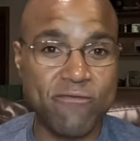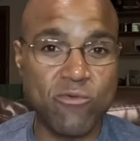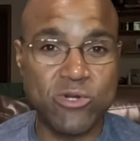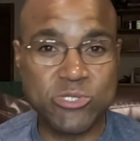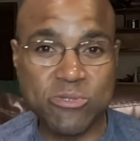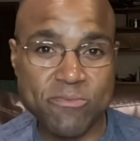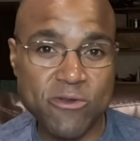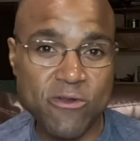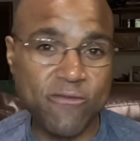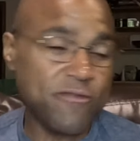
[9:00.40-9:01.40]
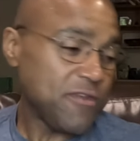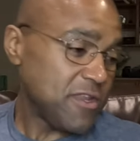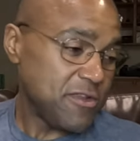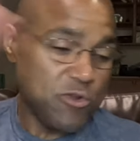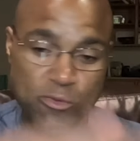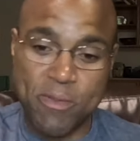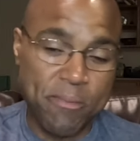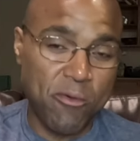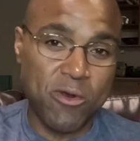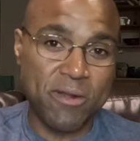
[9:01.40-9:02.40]
ever wants to move, if any new
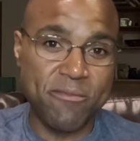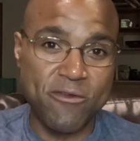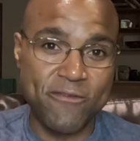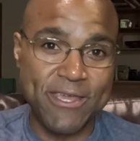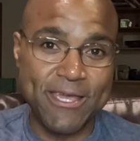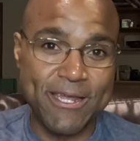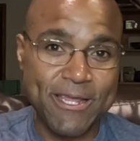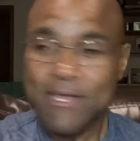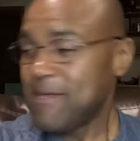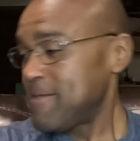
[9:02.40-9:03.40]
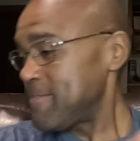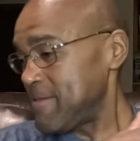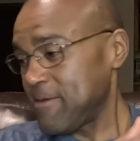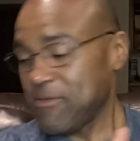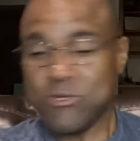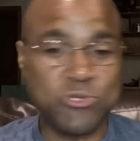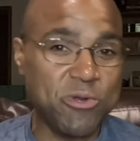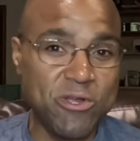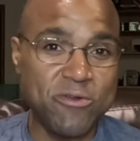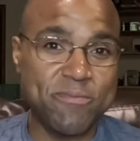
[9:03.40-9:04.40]
people want to move in, you know, they're
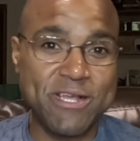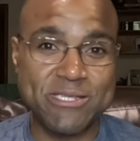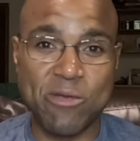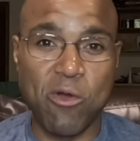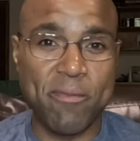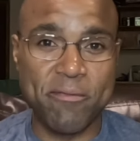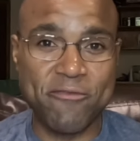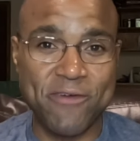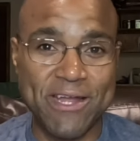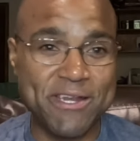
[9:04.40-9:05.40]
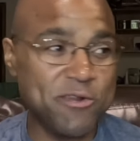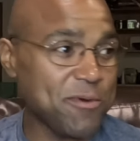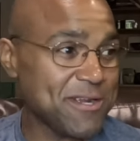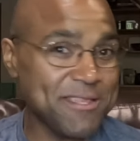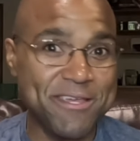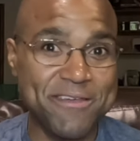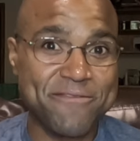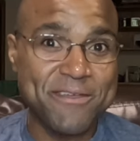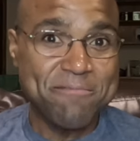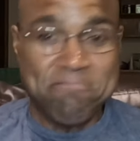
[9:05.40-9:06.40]
screwed because they won't be able to find anywhere to
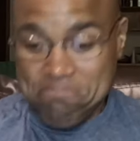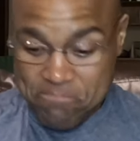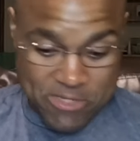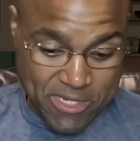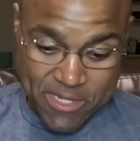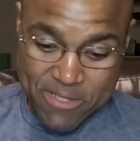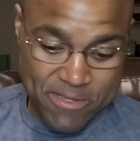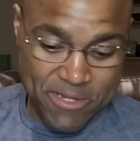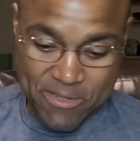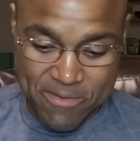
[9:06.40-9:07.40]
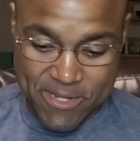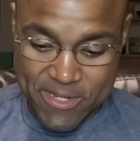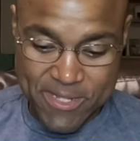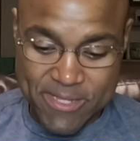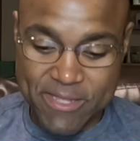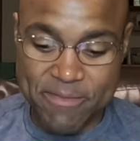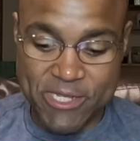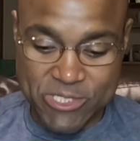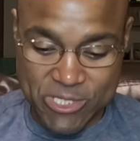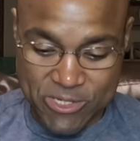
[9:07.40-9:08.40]
live. Yeah, anyway, let me
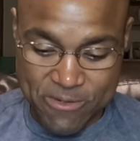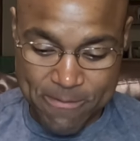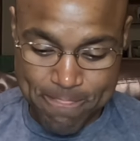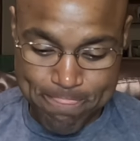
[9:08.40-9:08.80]
continue.